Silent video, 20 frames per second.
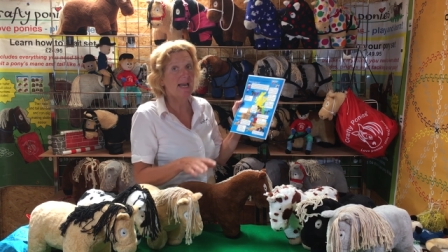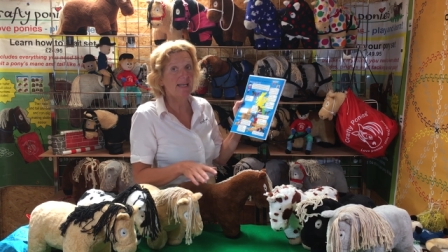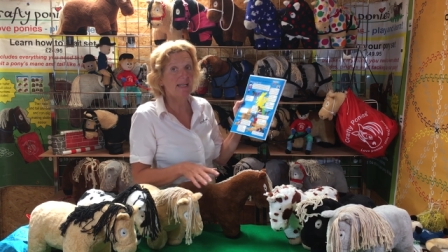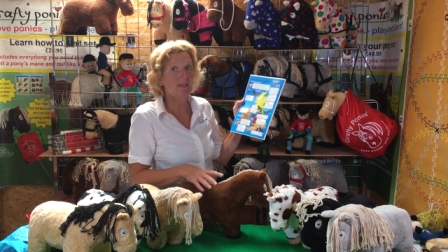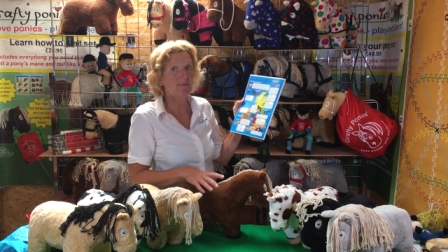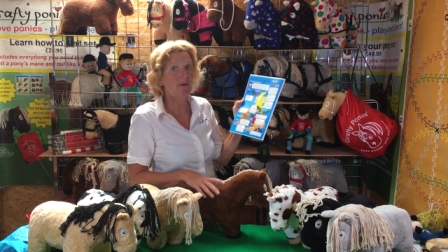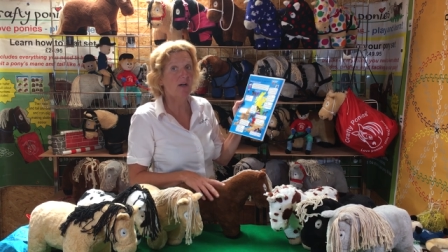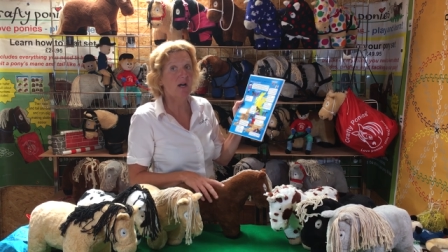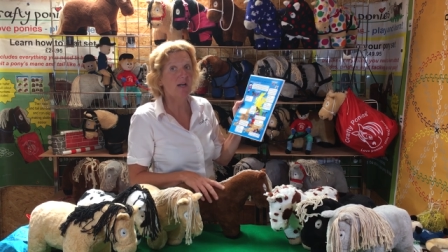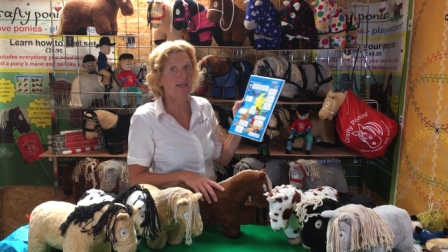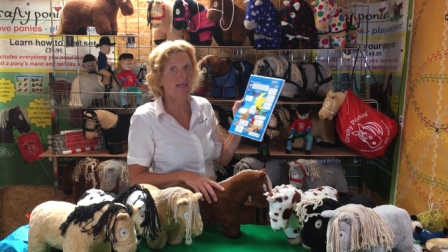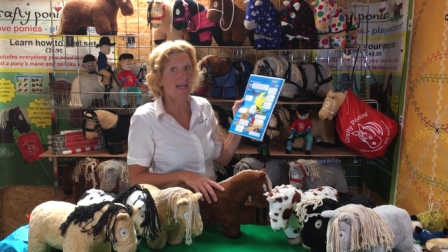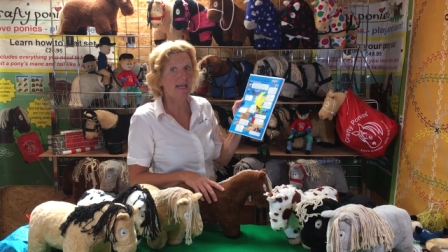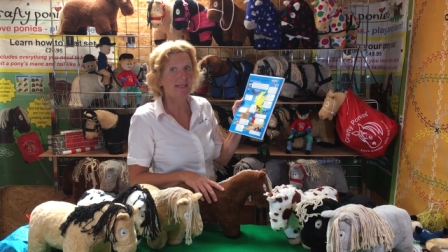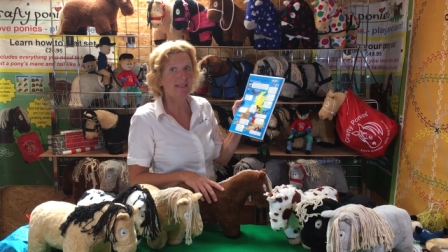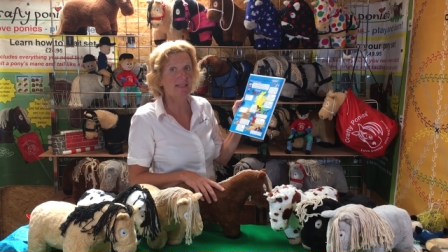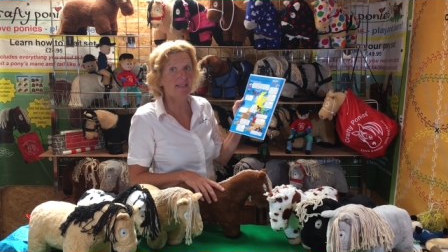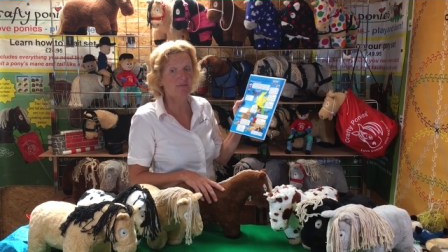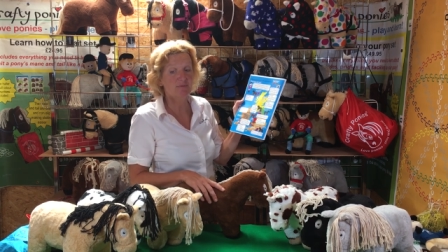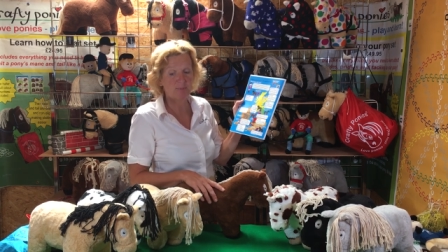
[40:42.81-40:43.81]
any of our
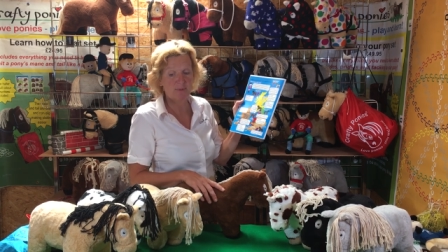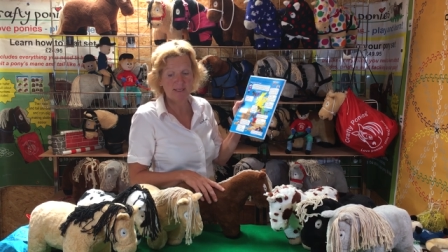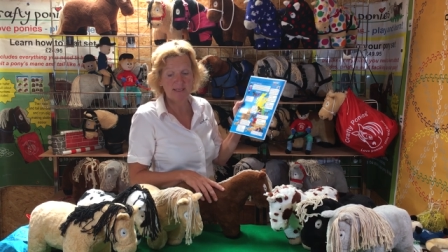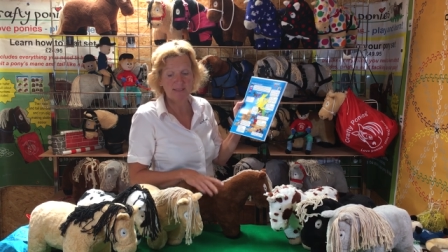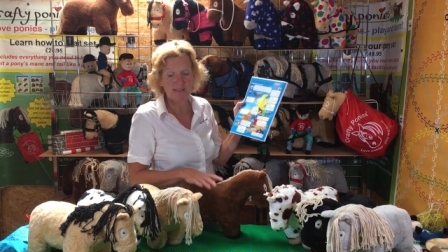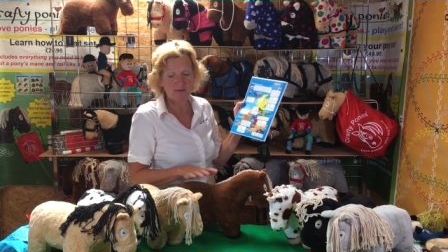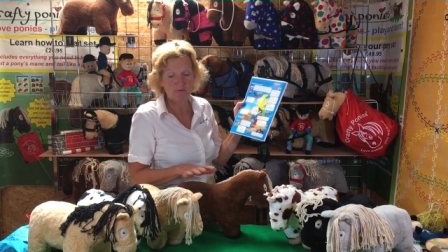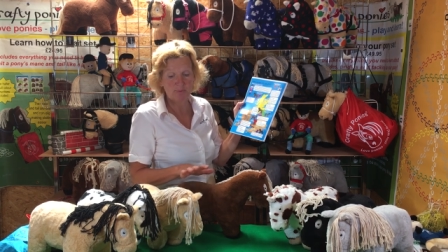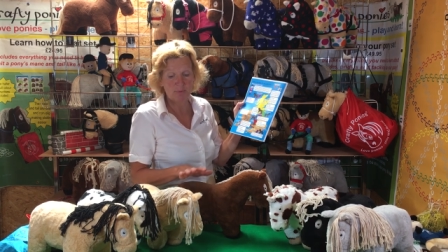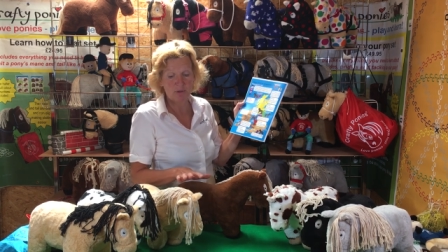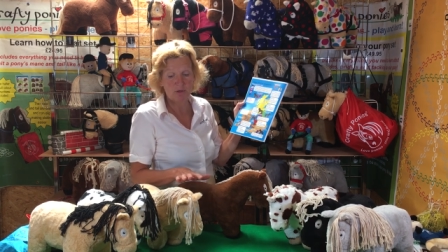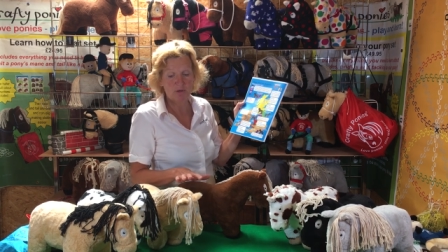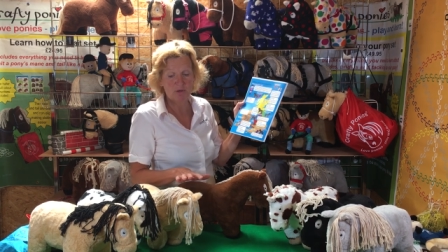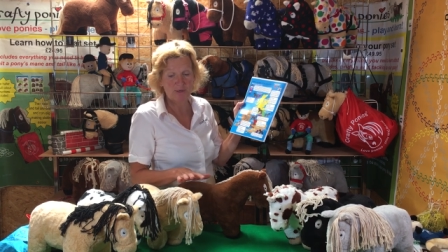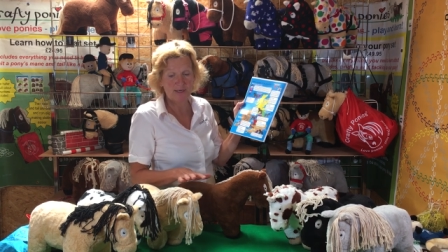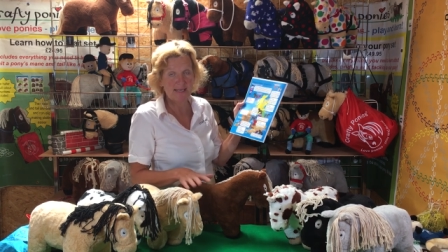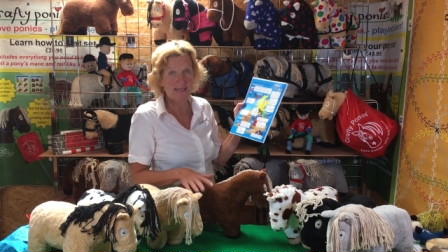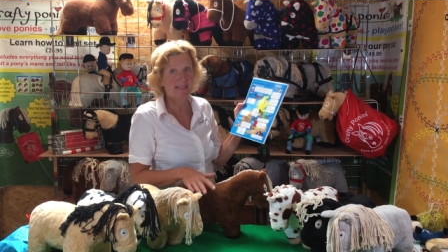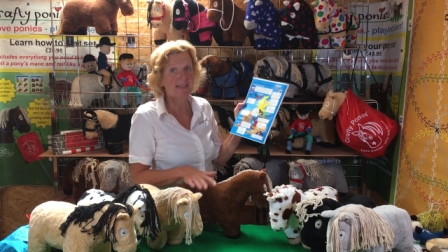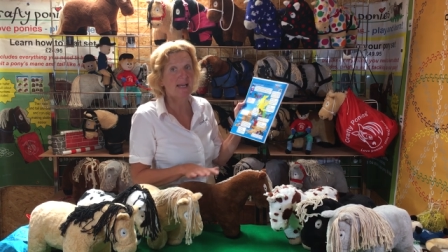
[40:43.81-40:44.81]
native breeds of
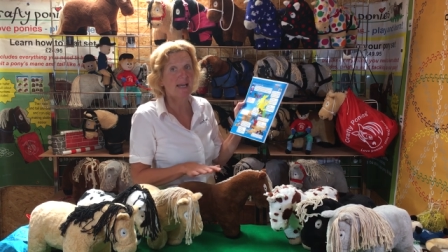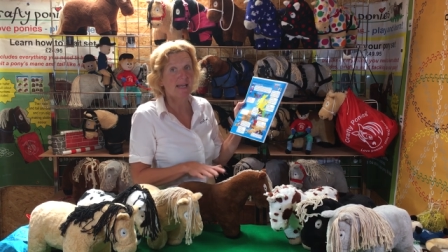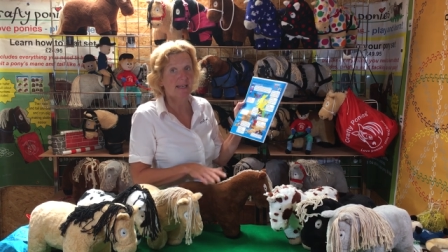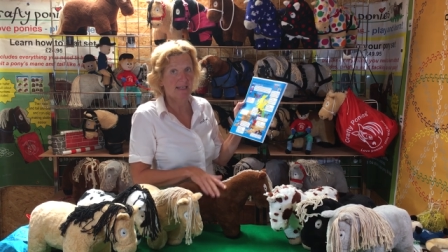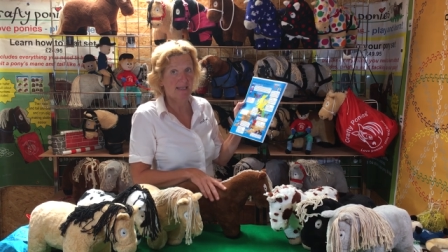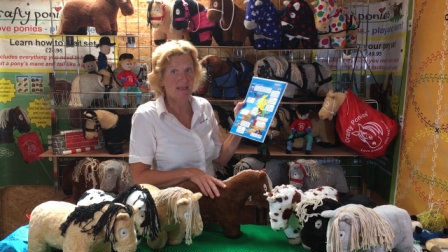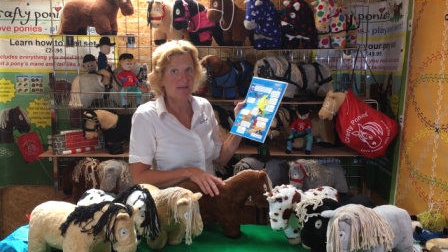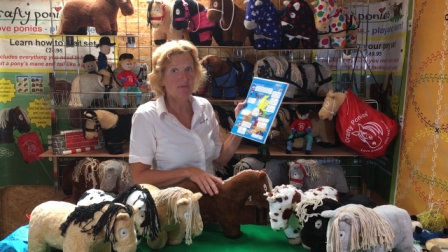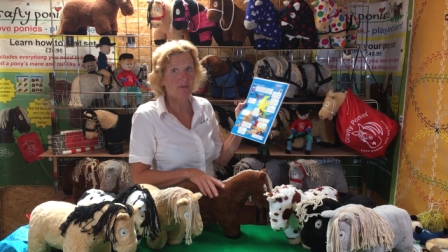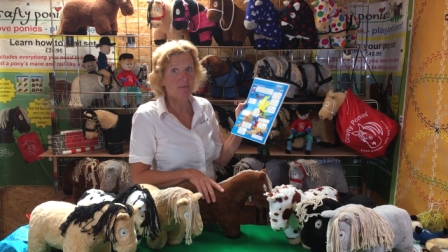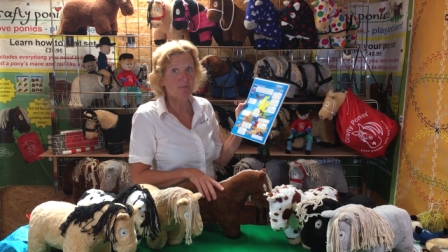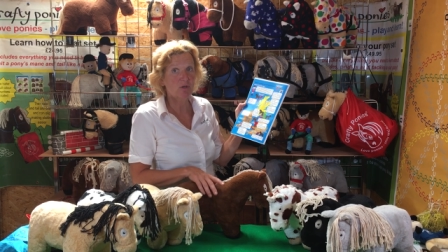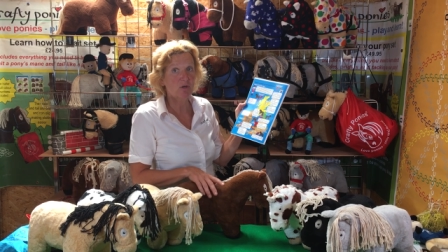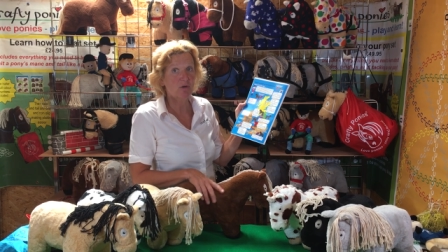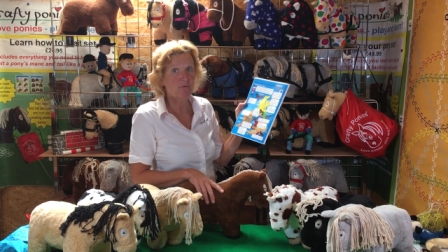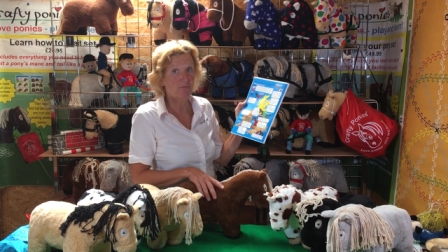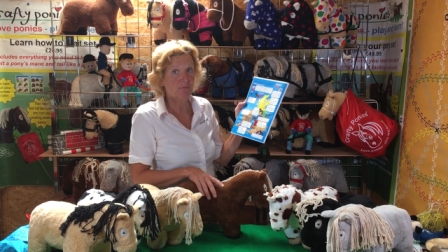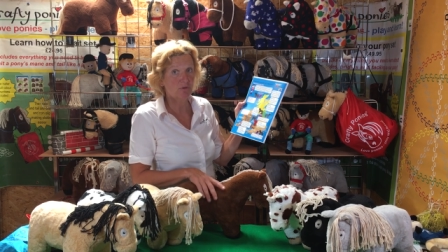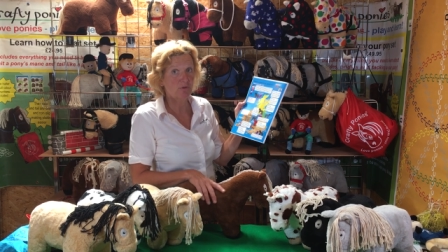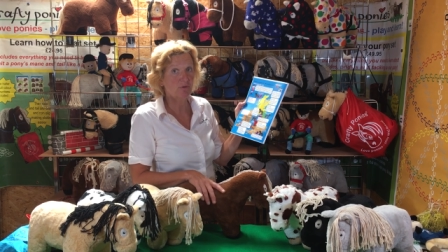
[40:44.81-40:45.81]
ponies, give them
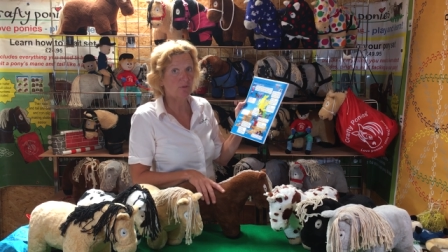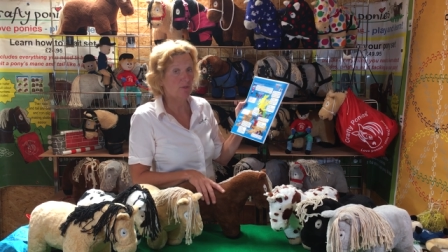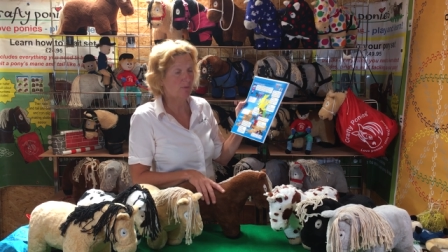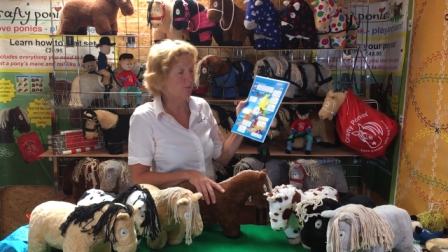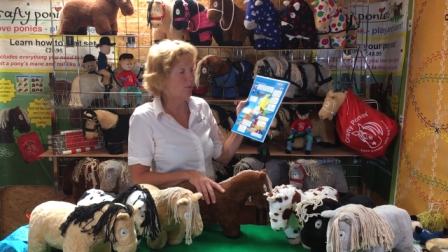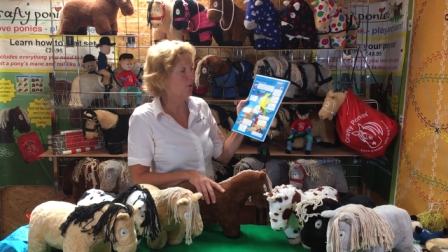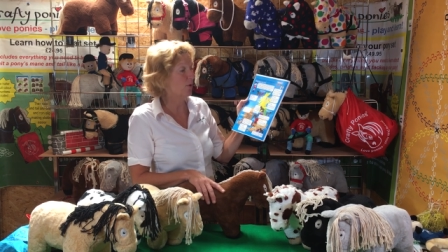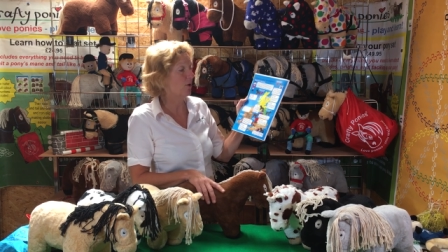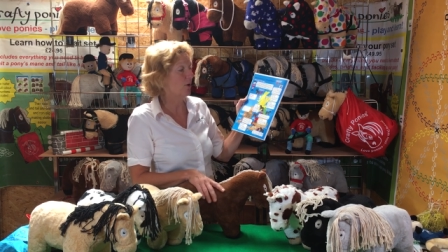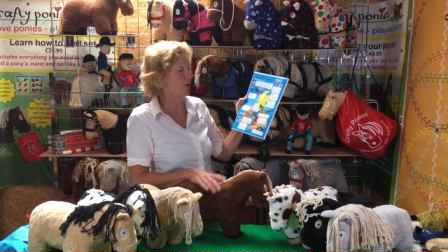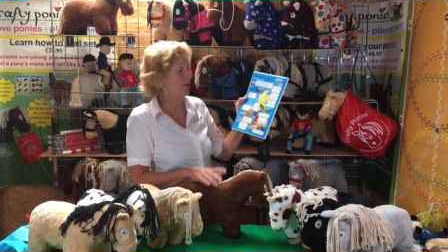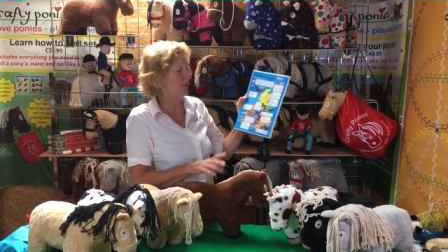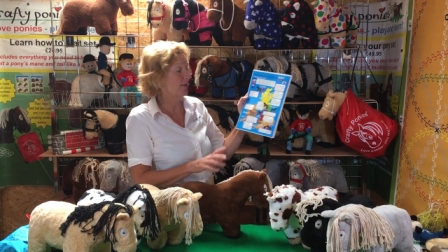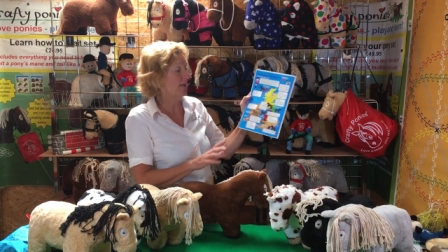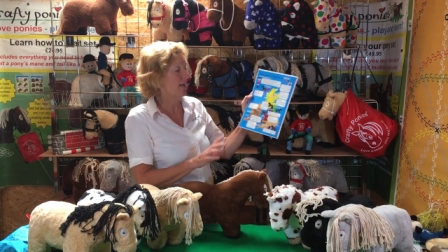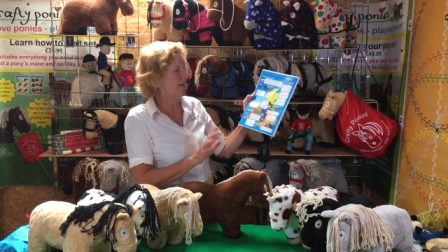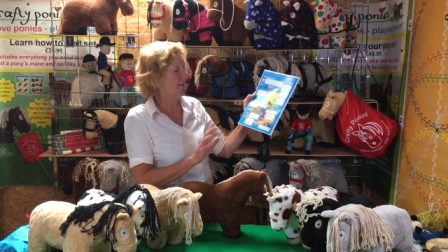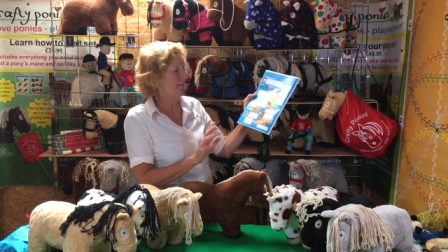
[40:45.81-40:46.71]
your full support.